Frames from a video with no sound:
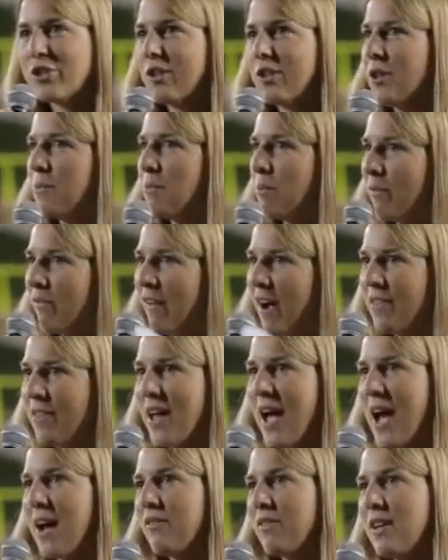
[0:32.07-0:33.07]
sure to
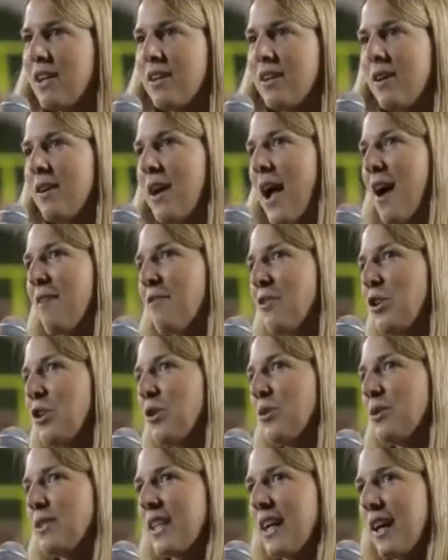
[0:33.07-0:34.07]
provide the
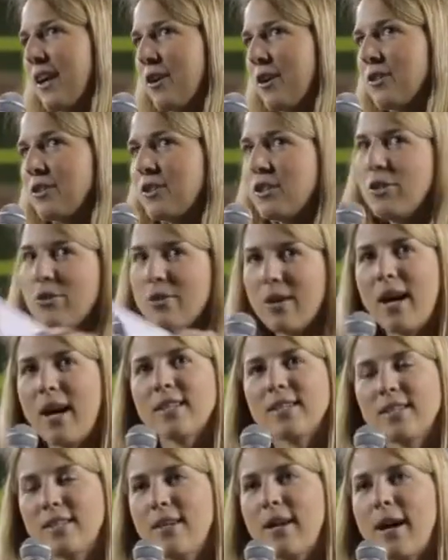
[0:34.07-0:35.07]
avenue to get her to you
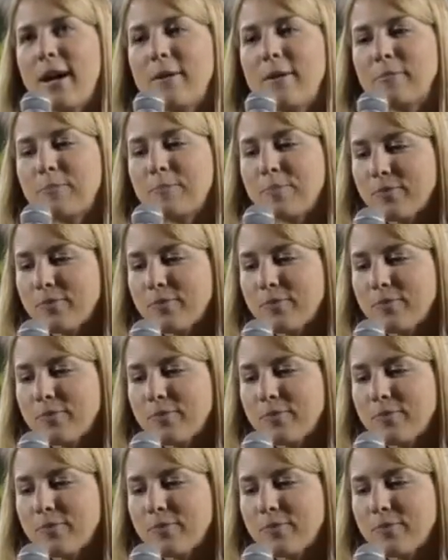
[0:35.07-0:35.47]
guys tonight.